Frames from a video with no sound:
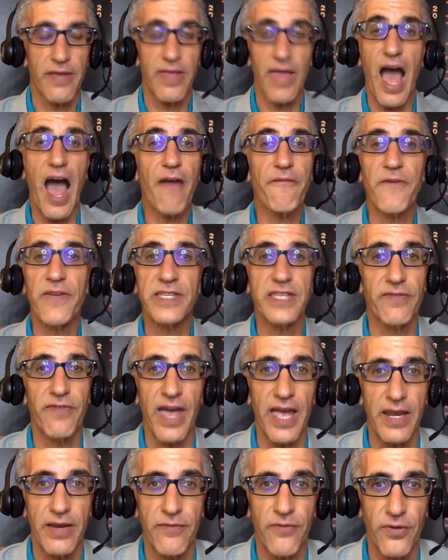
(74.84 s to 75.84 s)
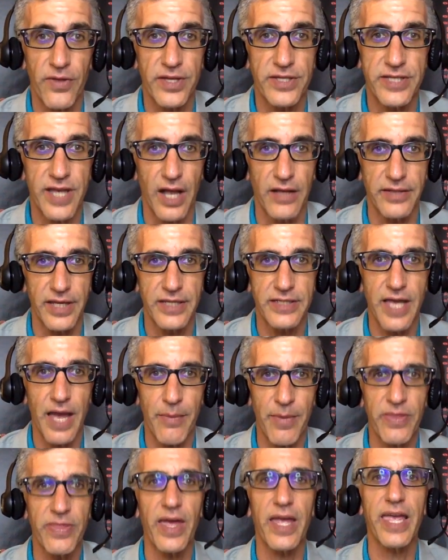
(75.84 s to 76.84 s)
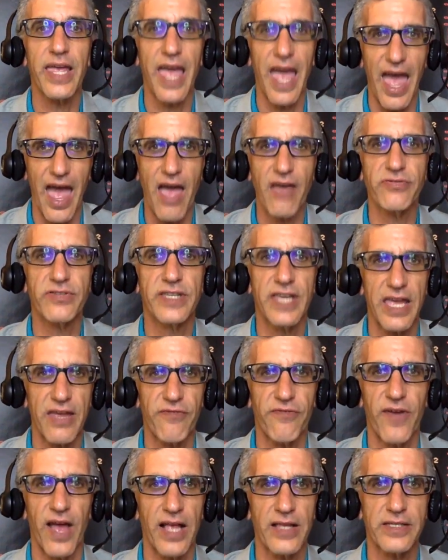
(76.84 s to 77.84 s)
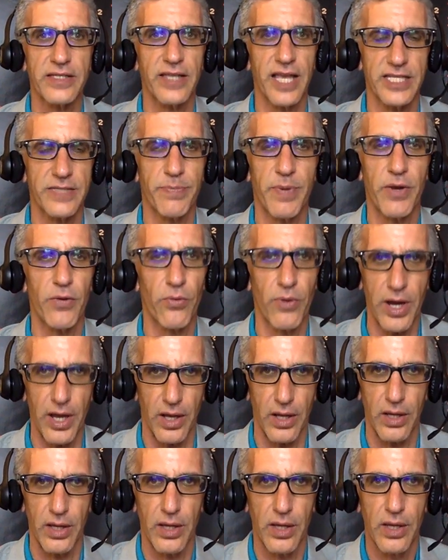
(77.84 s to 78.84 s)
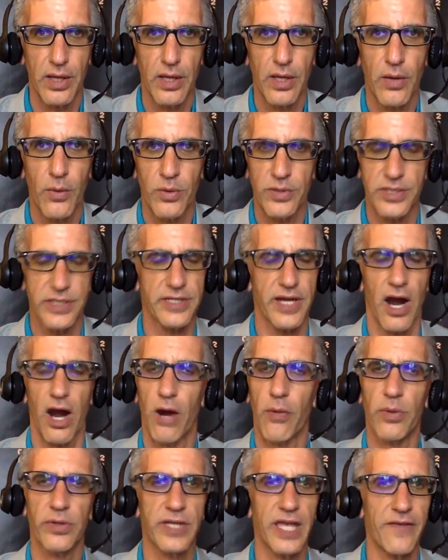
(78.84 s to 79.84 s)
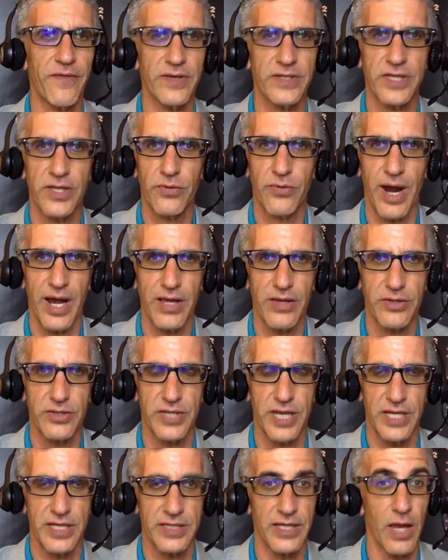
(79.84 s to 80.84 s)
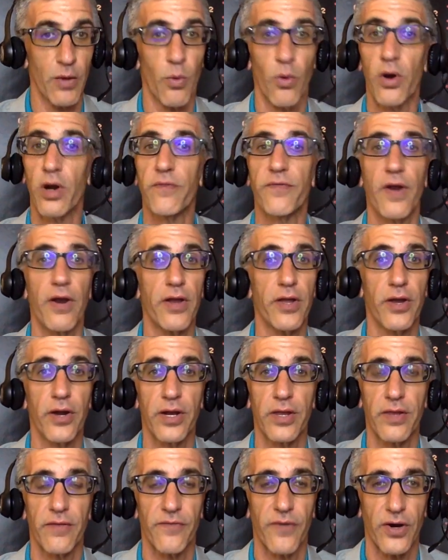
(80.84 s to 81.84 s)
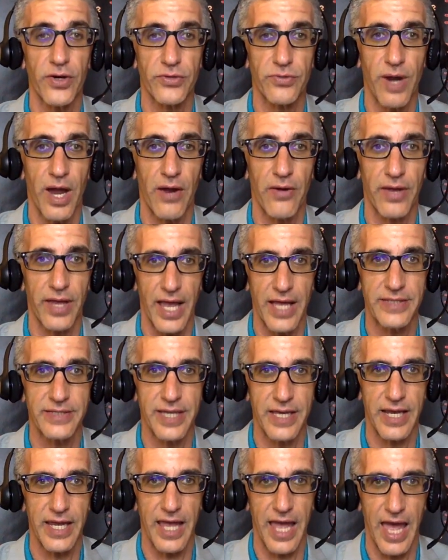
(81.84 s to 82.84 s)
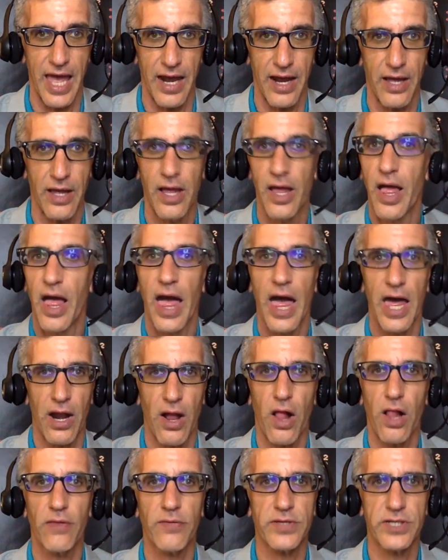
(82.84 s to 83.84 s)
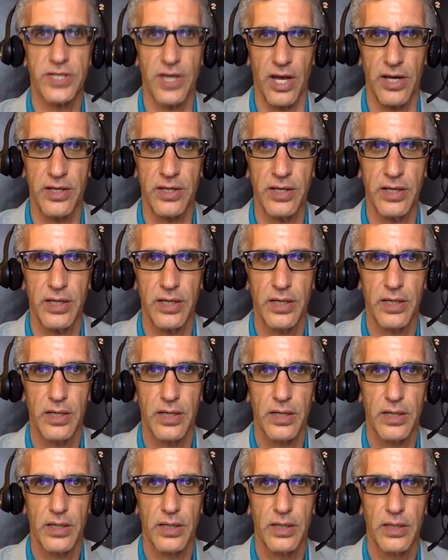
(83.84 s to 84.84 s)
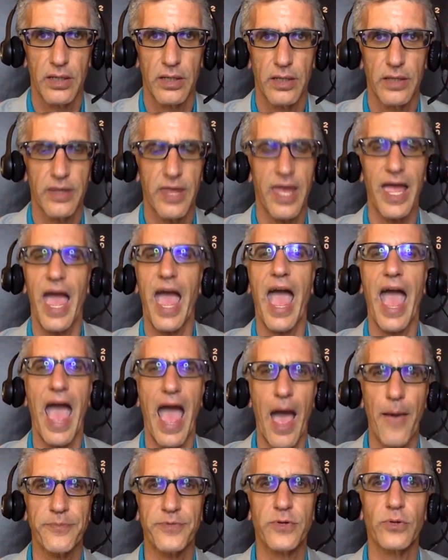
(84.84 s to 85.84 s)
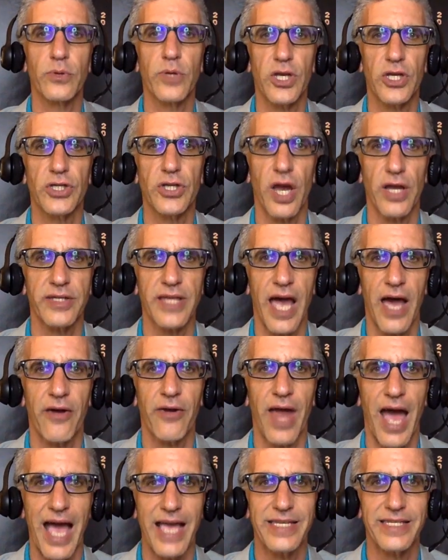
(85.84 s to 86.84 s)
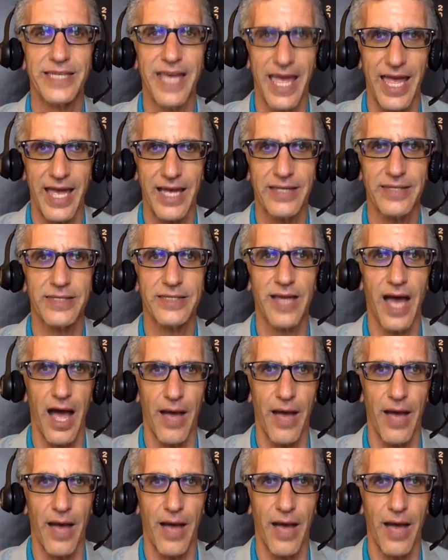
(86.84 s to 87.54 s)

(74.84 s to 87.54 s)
it's on the offensive end for the Celtics. I mean, the Cavs' defense, let's be real, was a terrible defense in the regular season. They weren't very good in the first round against Indiana. And all of a sudden, they absolutely shut down Isaiah